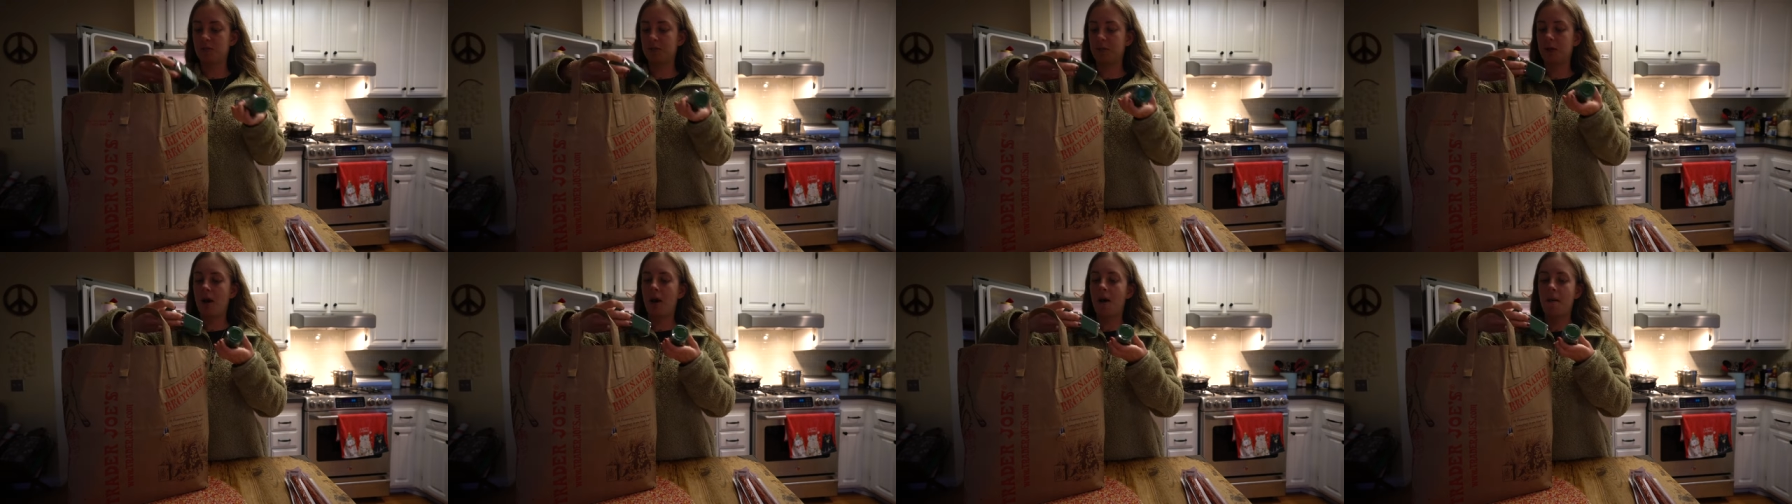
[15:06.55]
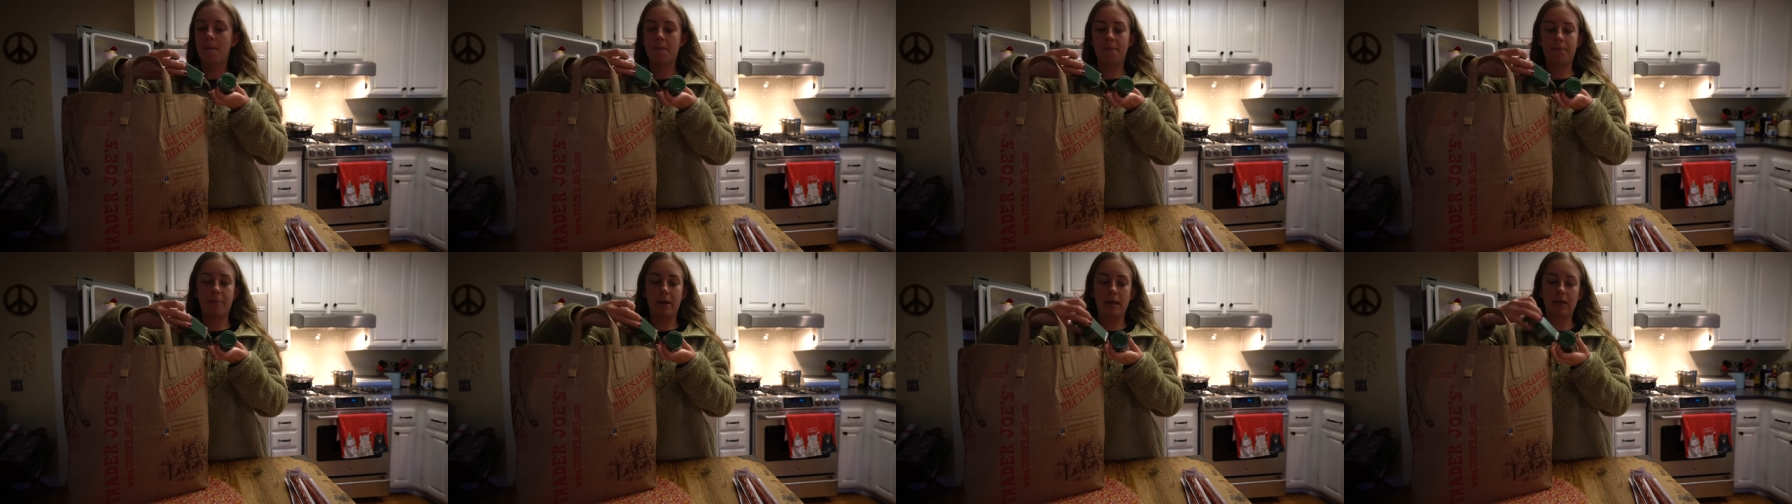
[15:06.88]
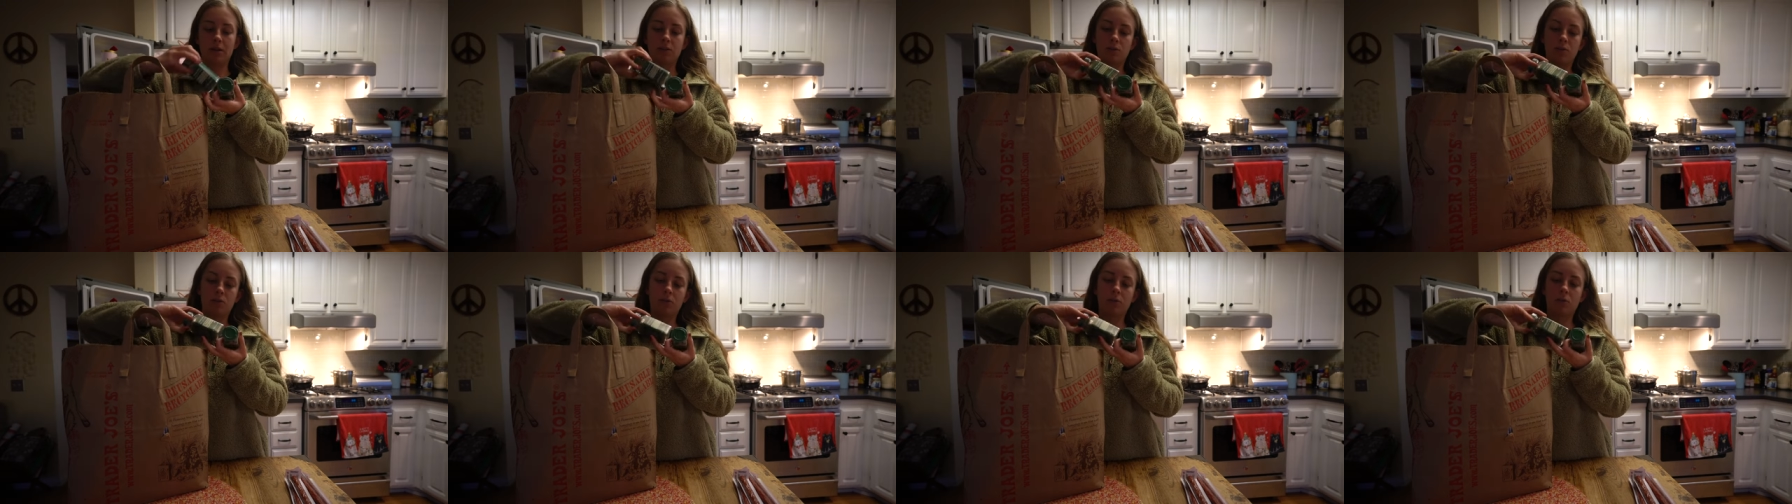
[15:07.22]
We got
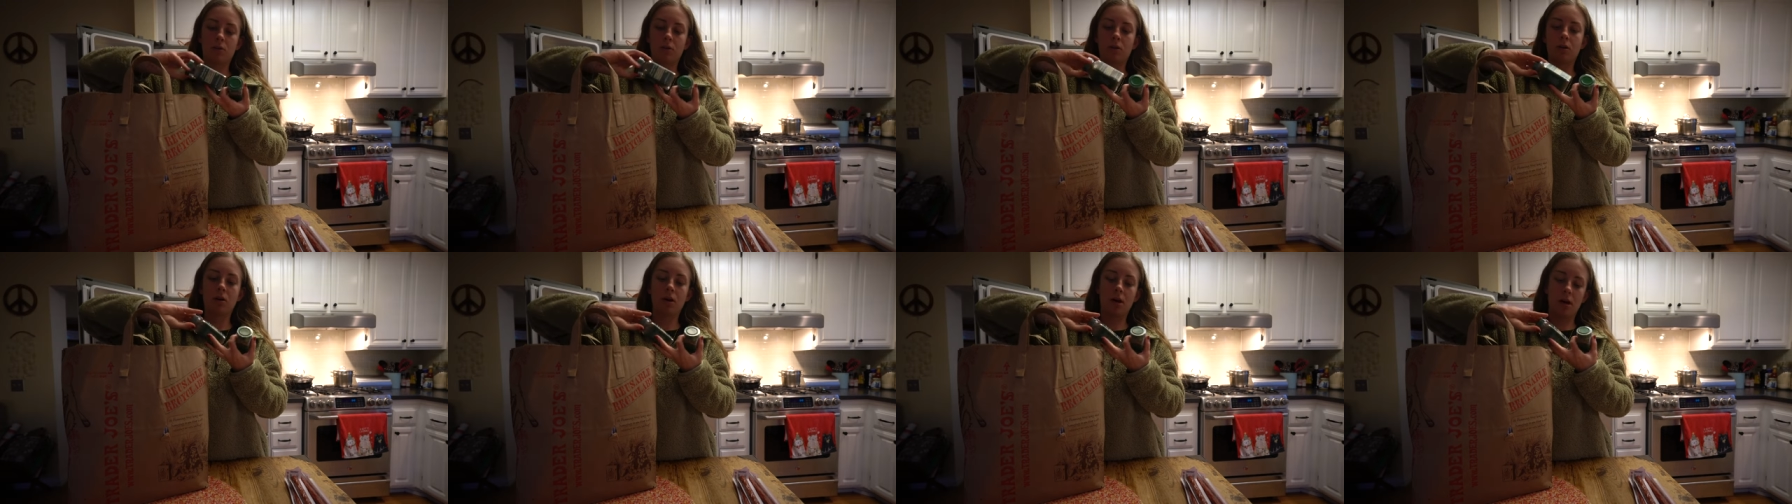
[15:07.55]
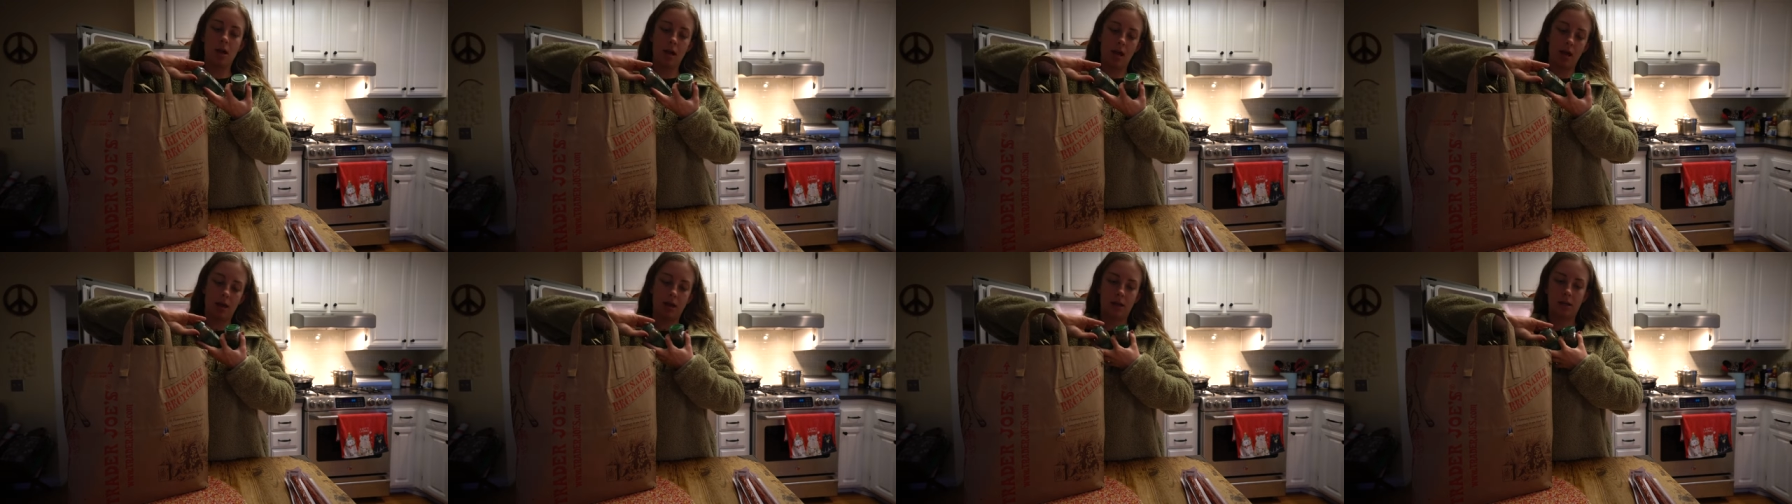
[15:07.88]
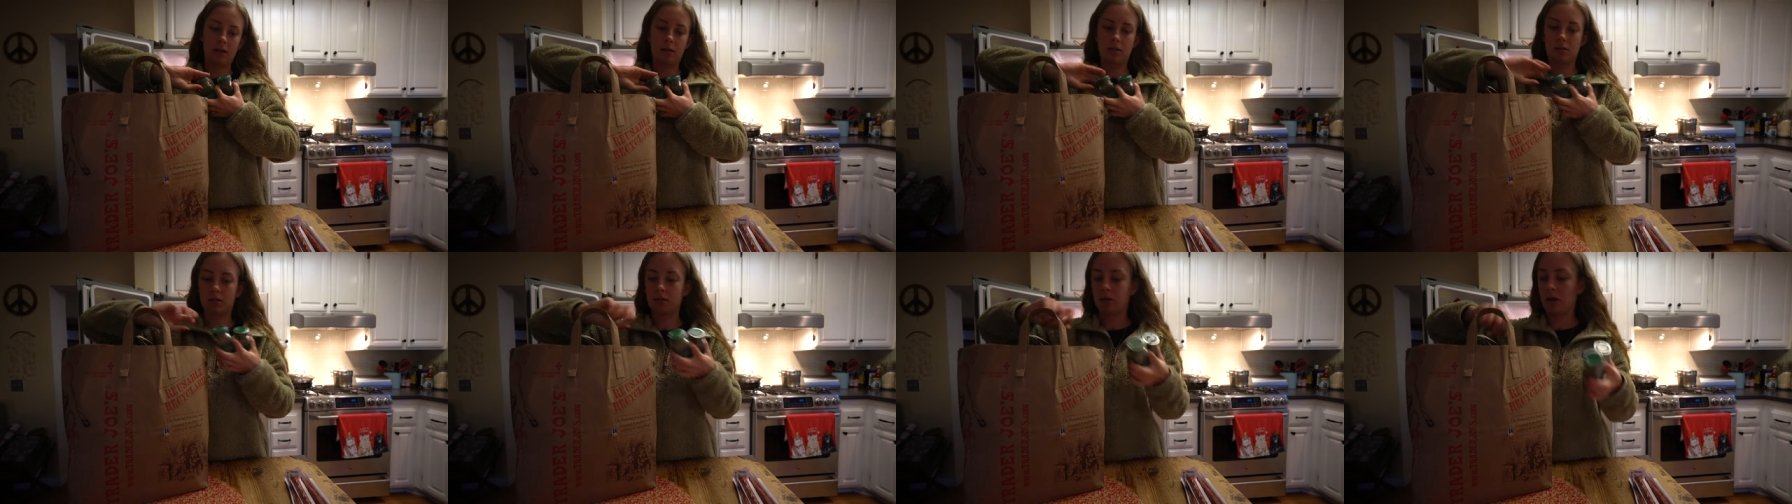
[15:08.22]
basil and